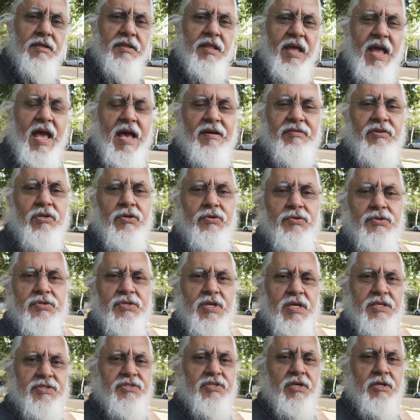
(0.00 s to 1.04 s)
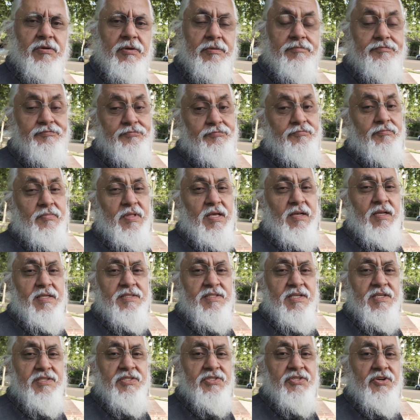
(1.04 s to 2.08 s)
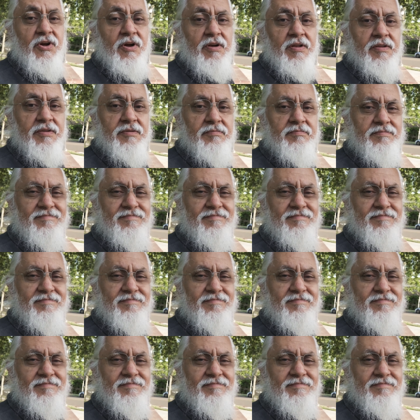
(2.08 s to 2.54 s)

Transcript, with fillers: avenues, etc. Let's get started.